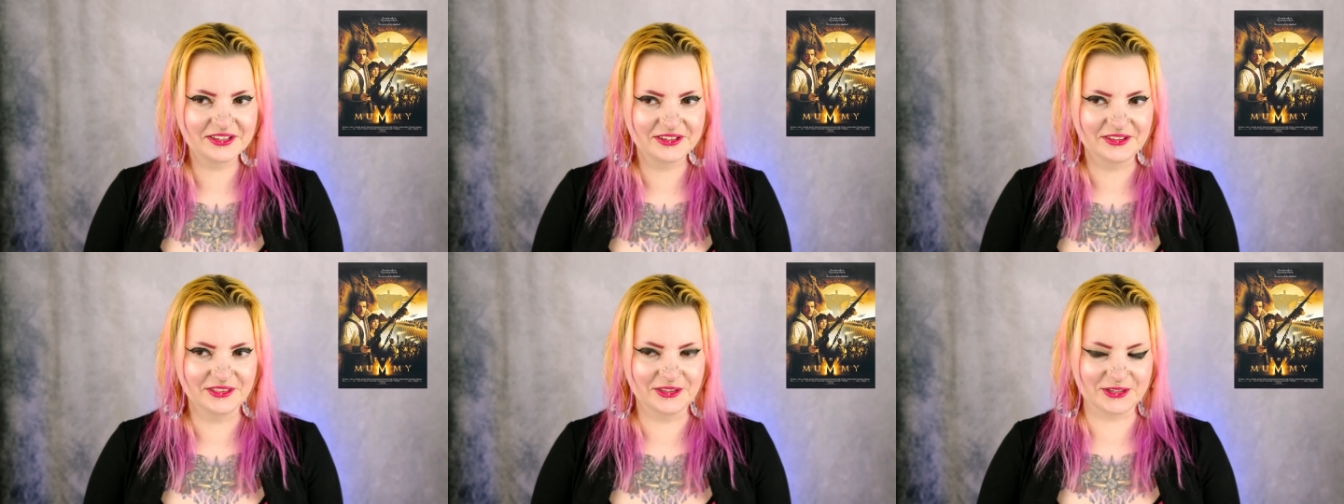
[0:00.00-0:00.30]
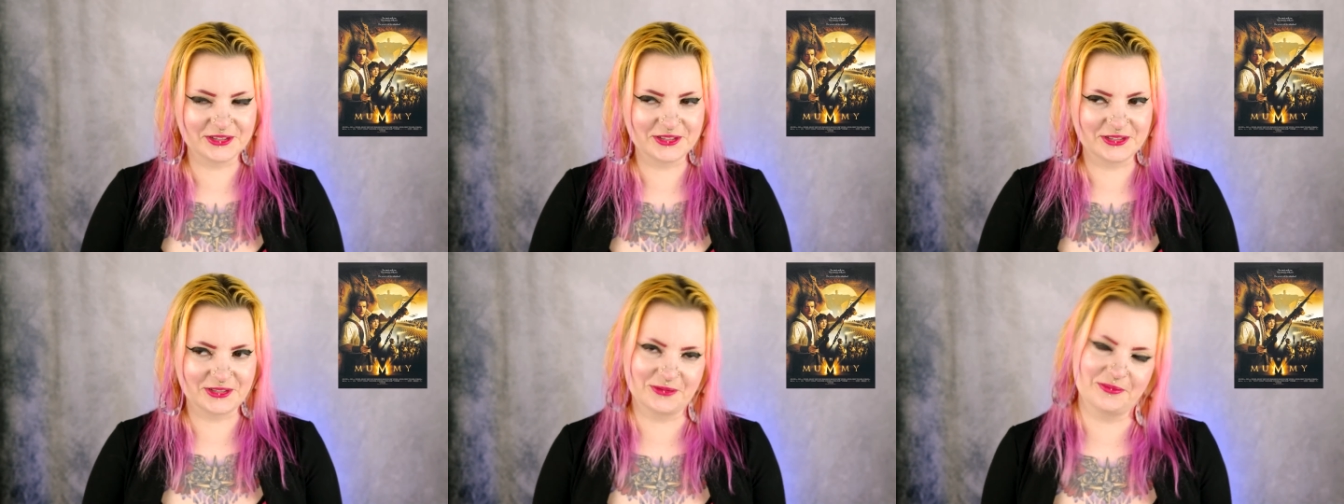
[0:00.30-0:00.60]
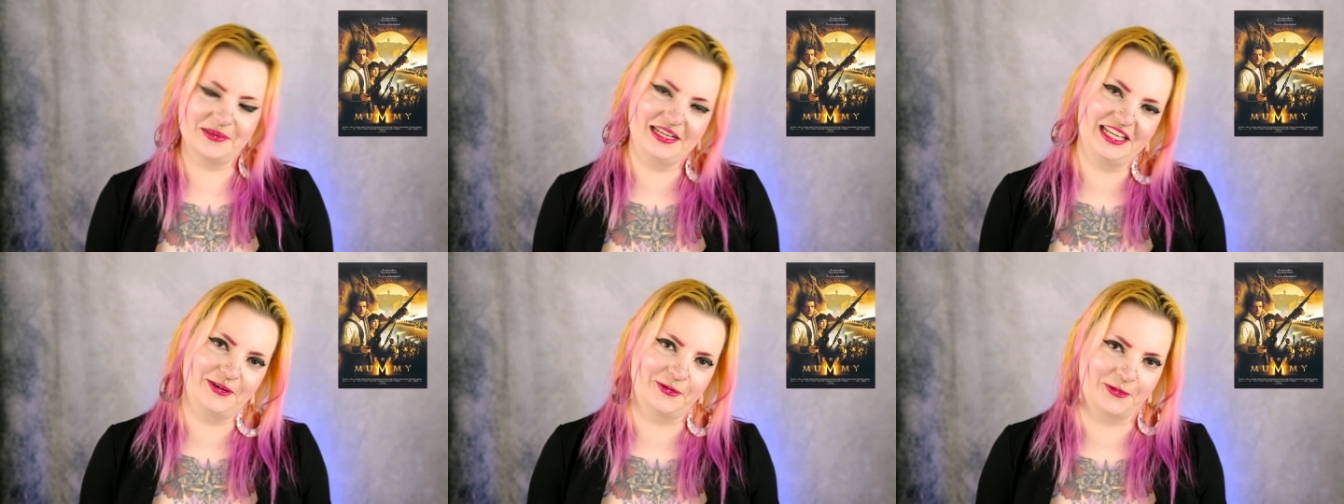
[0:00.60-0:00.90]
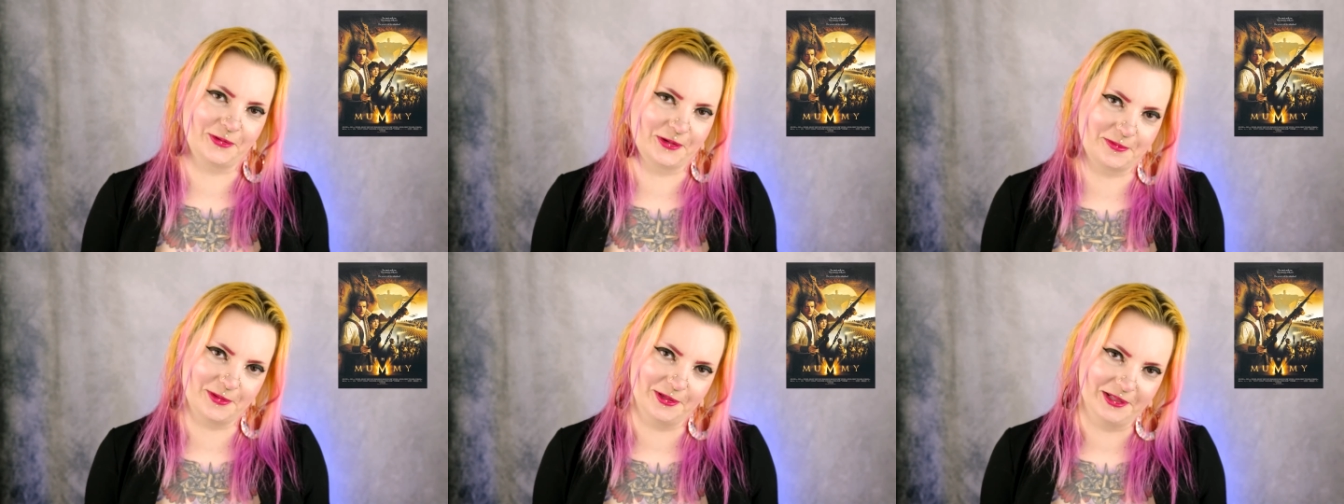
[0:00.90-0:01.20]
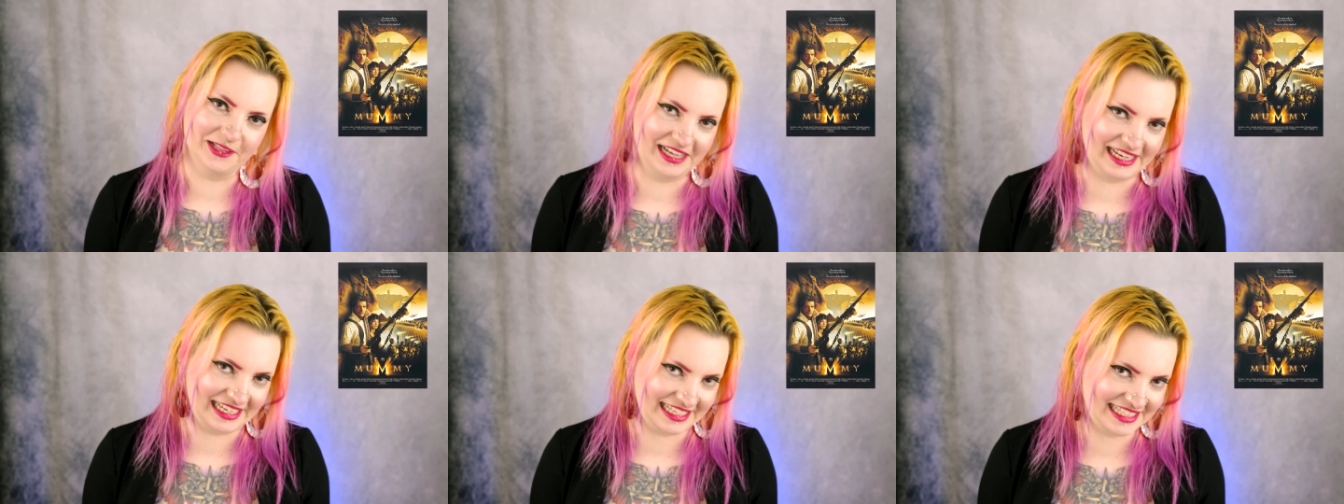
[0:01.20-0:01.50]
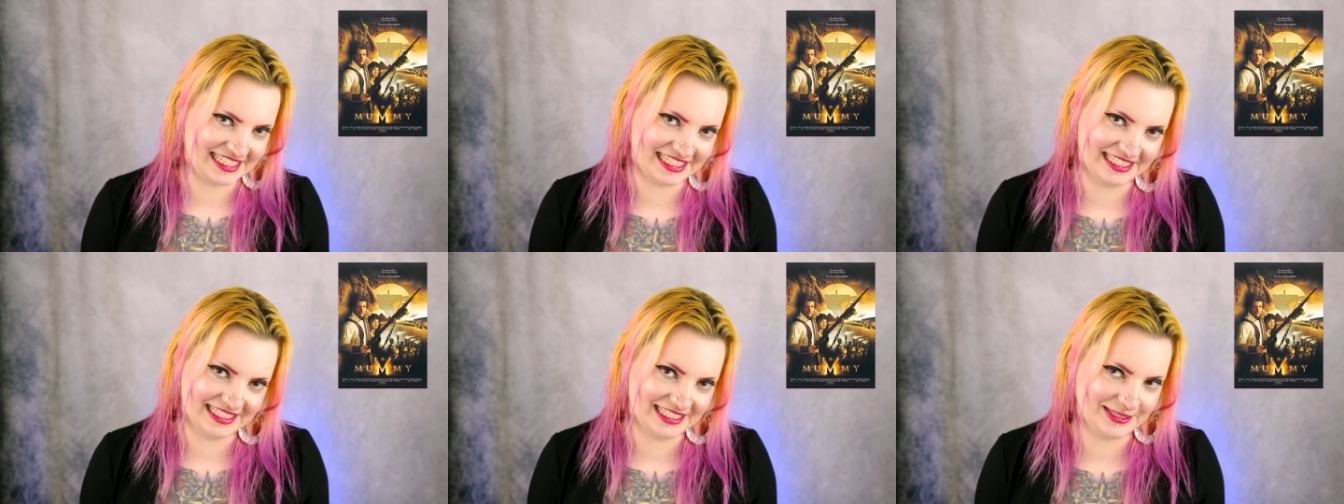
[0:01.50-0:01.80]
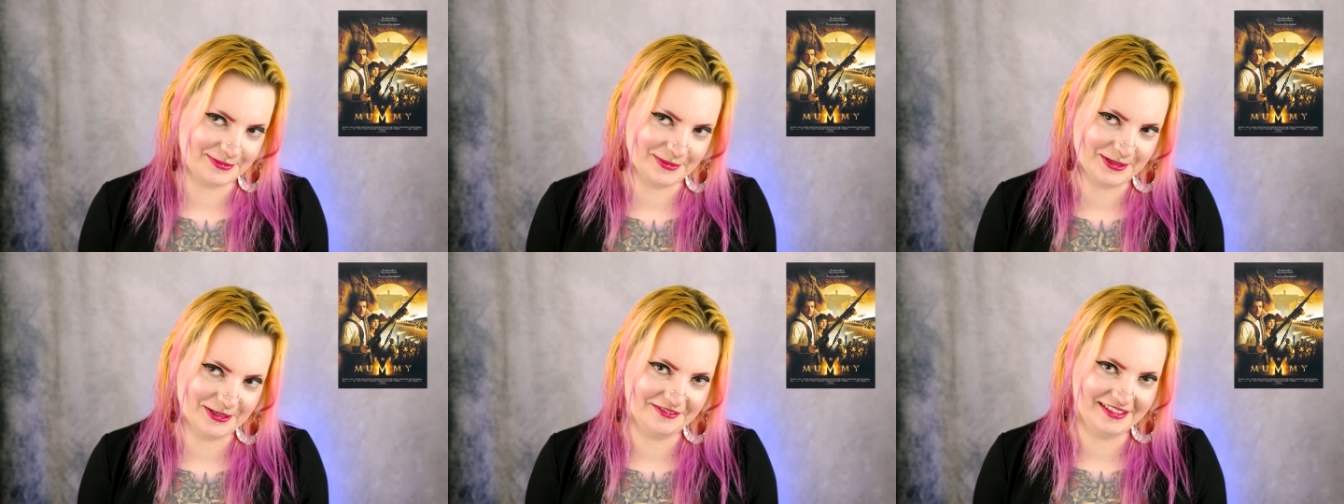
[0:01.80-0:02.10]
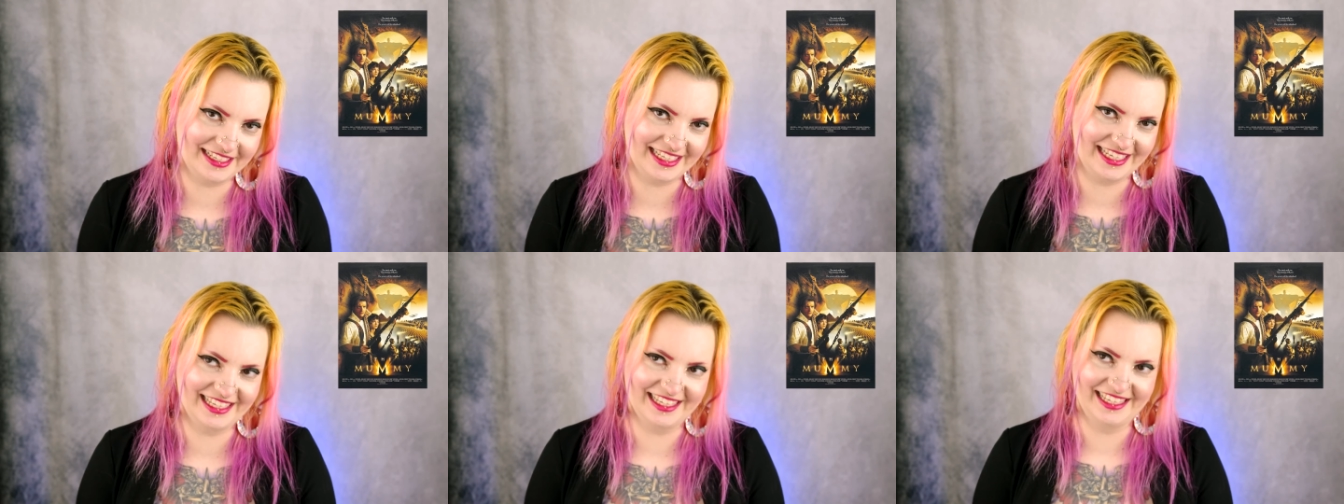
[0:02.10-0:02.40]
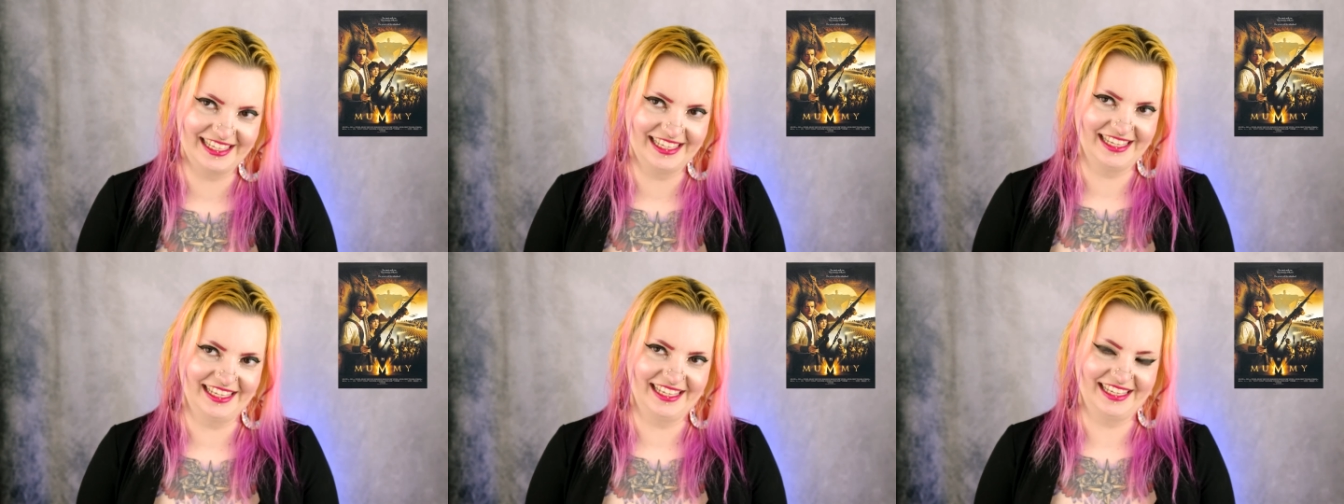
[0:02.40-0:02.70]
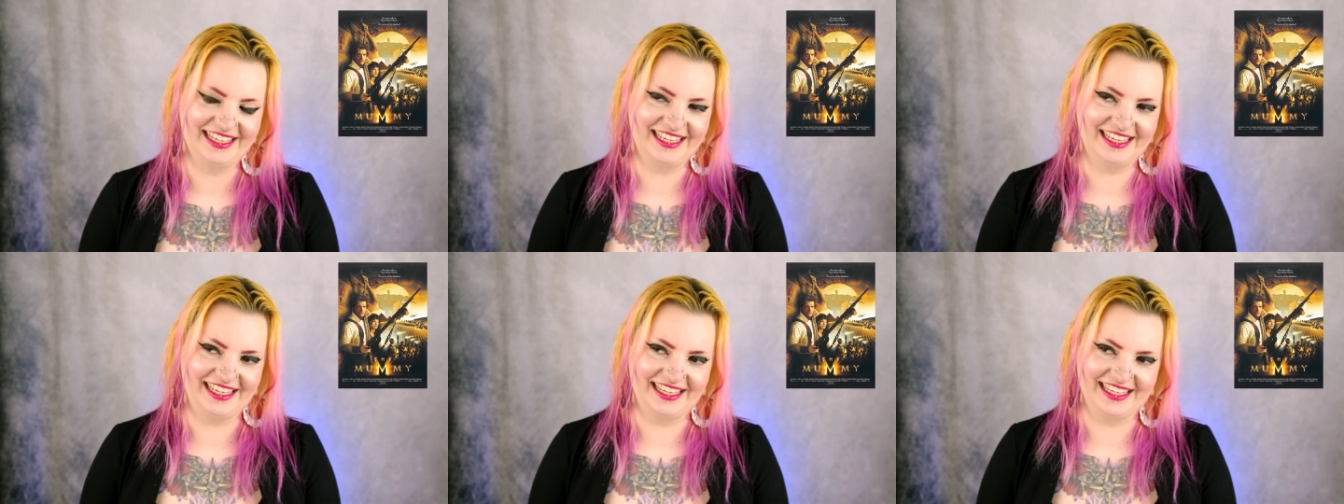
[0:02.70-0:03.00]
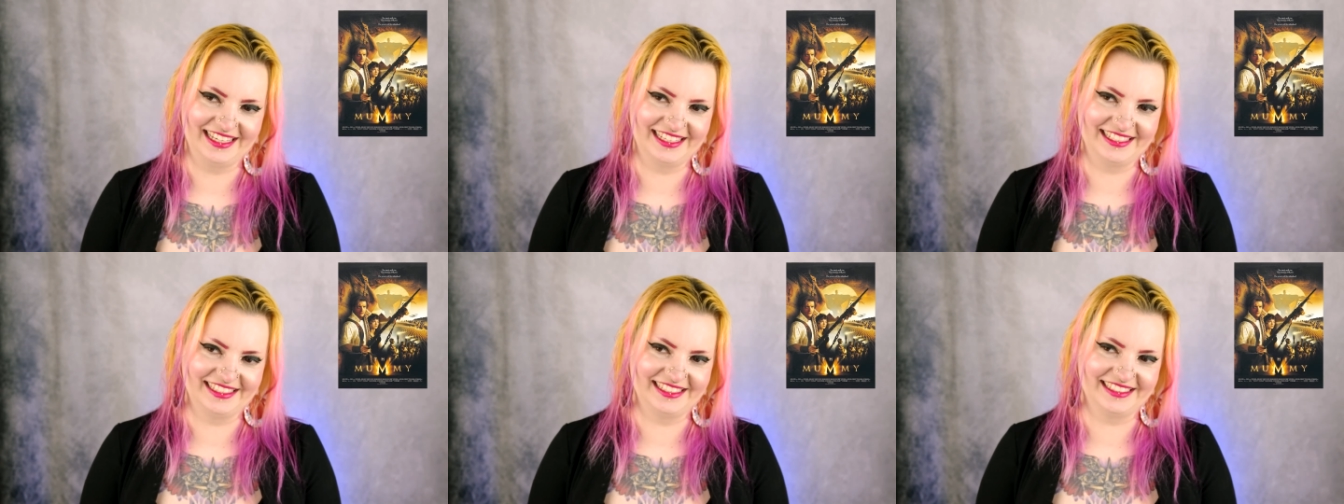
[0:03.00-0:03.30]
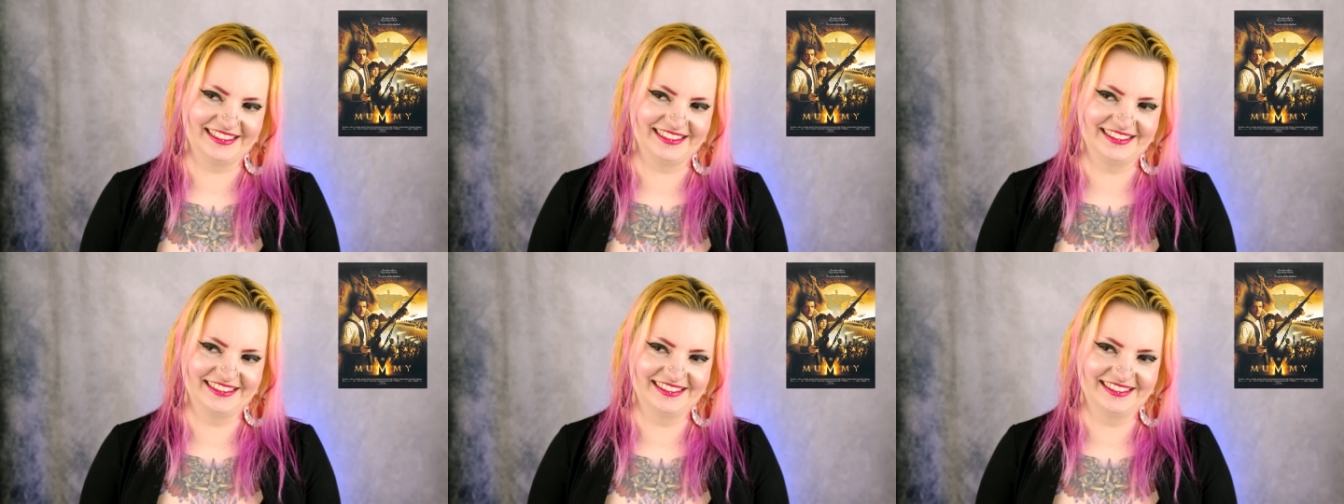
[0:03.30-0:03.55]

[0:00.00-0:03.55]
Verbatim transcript: there are so many quotable lines in this movie, and,